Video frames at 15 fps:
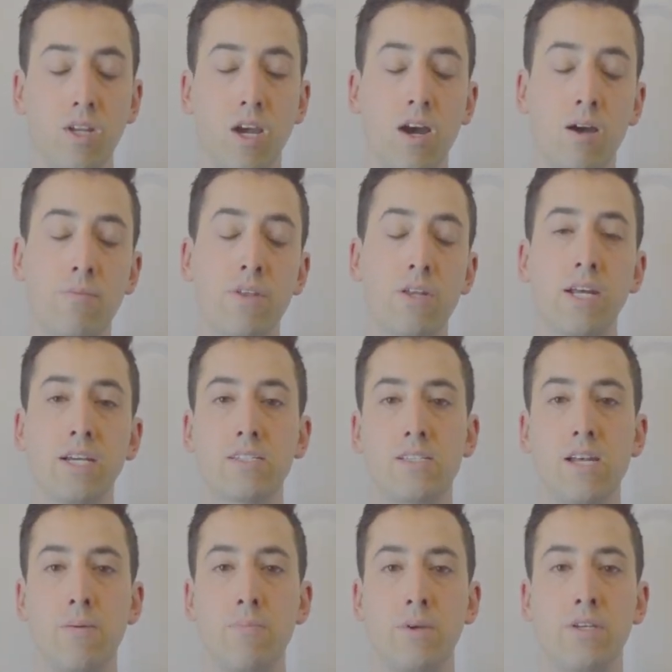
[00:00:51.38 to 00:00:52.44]
The next
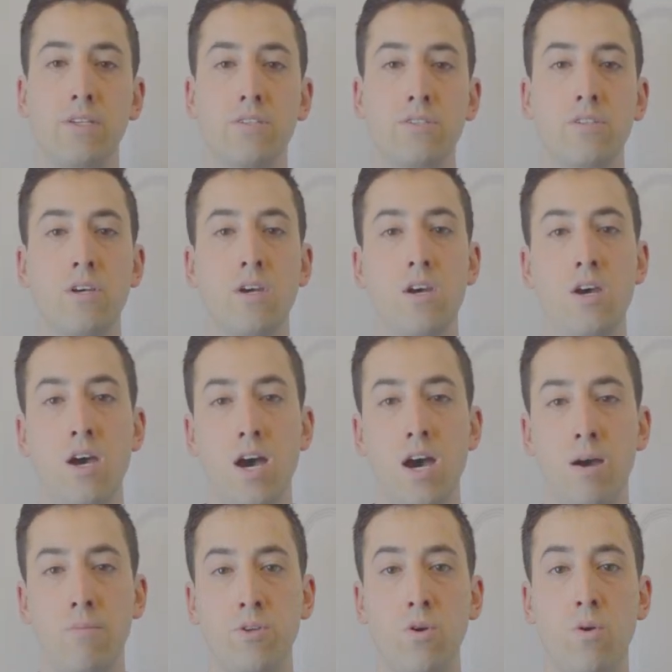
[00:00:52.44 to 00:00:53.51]
step is
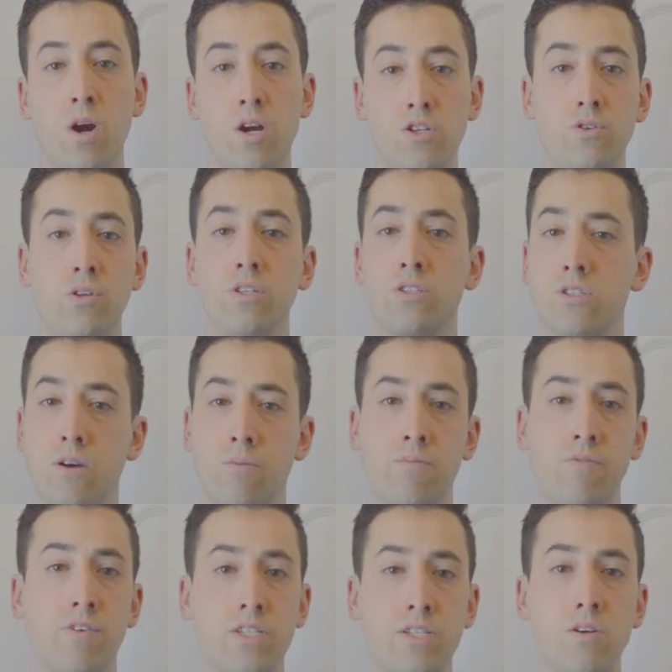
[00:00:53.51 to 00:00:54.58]
you are doing some
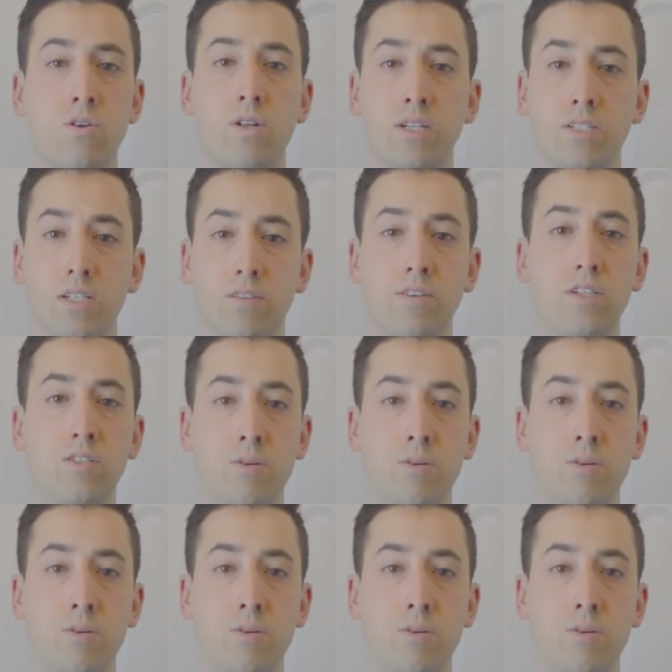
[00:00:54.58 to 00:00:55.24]
physical activity,